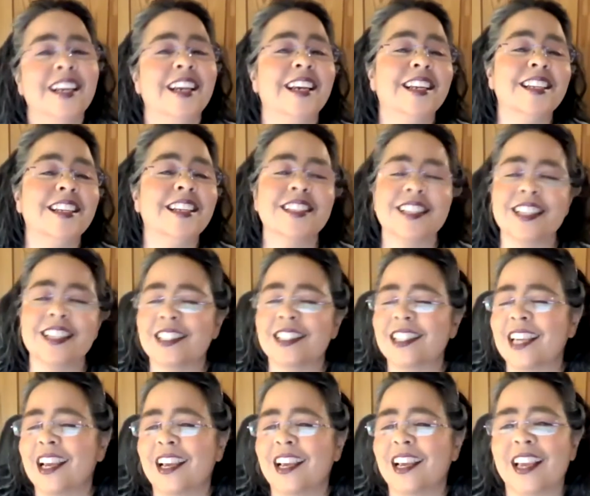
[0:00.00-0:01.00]
It is going to
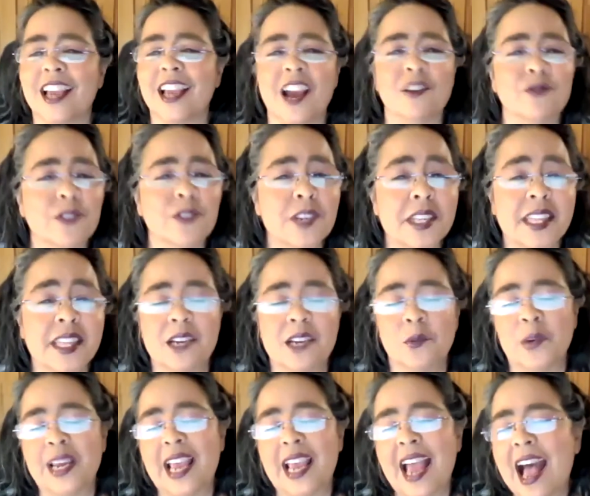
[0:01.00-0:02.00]
take everything
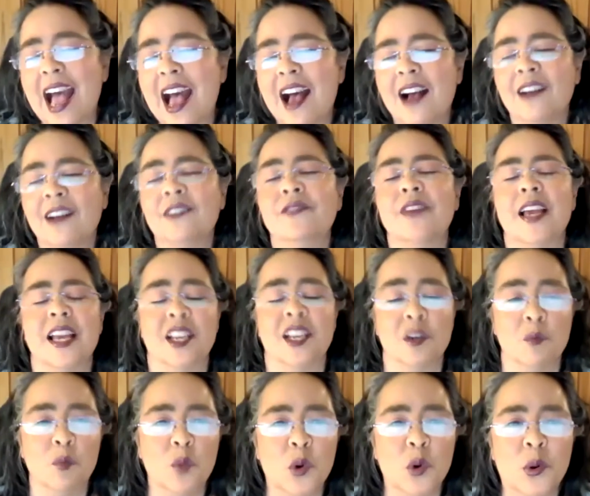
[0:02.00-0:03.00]
we have
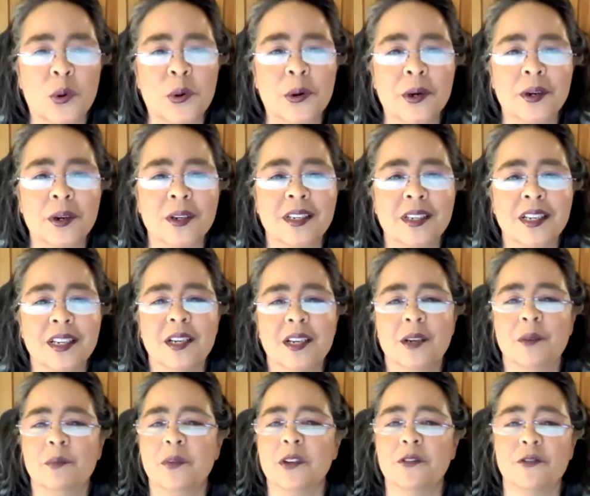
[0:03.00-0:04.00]
and more.
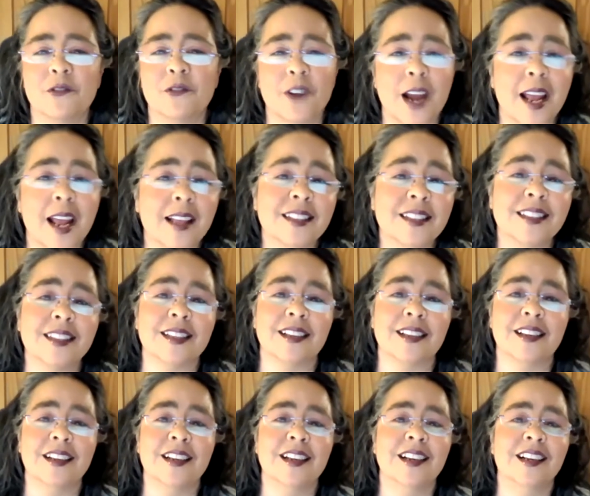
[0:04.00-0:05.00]
But friends,
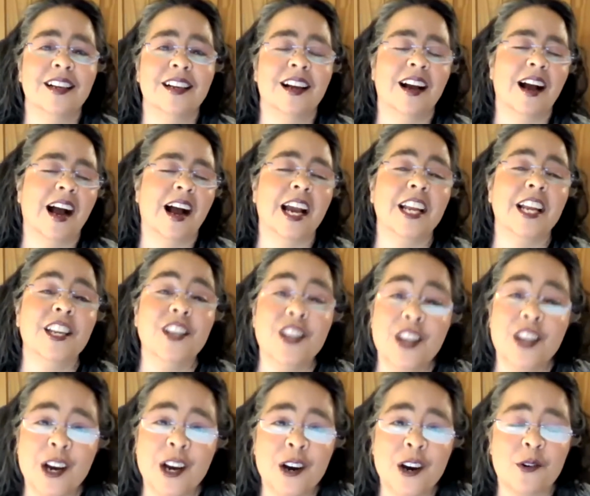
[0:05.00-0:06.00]
I
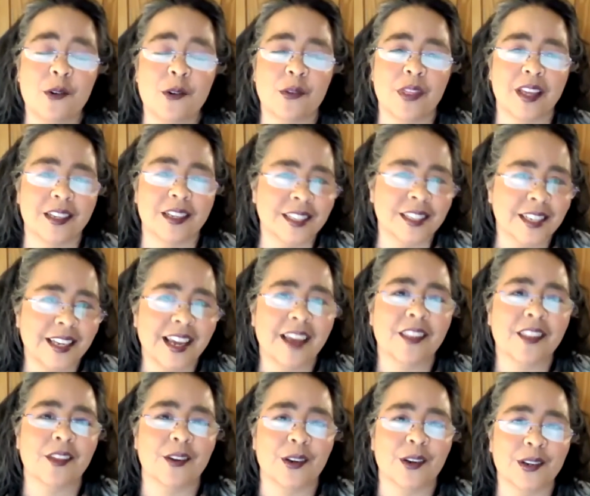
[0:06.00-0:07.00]
know that
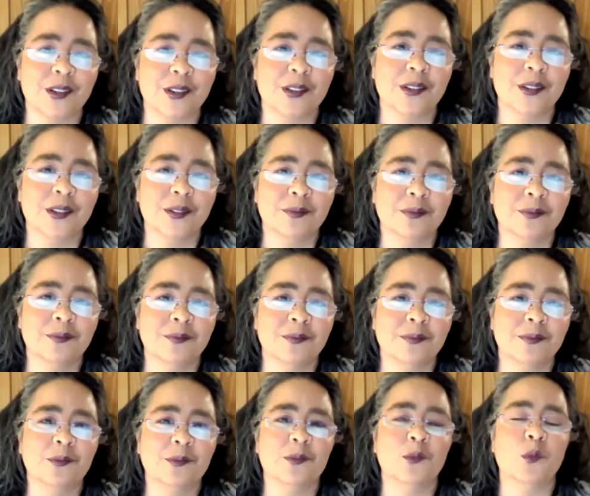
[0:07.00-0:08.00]
together
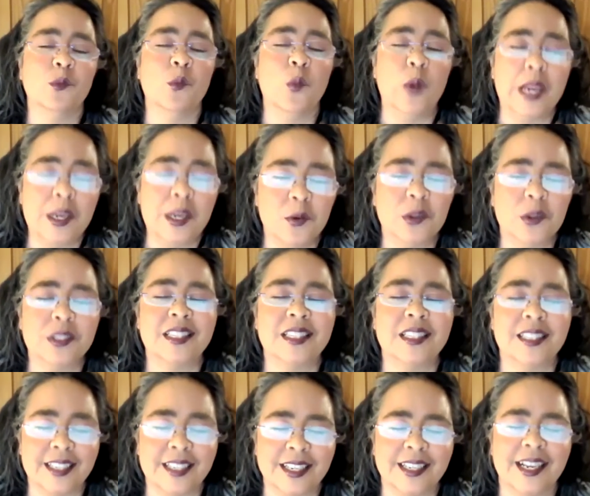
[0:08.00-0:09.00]
we will
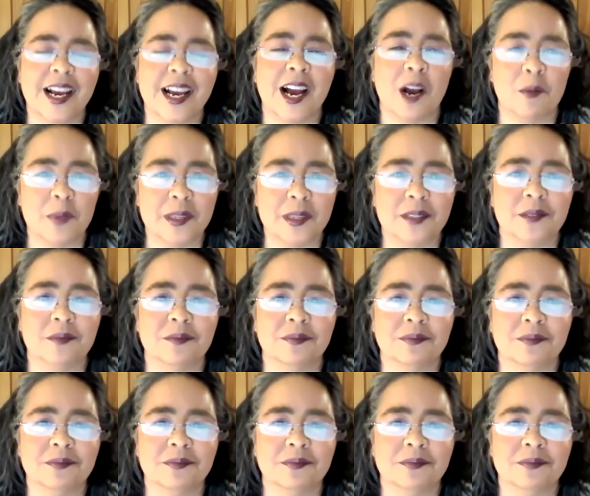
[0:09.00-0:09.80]
see it happen.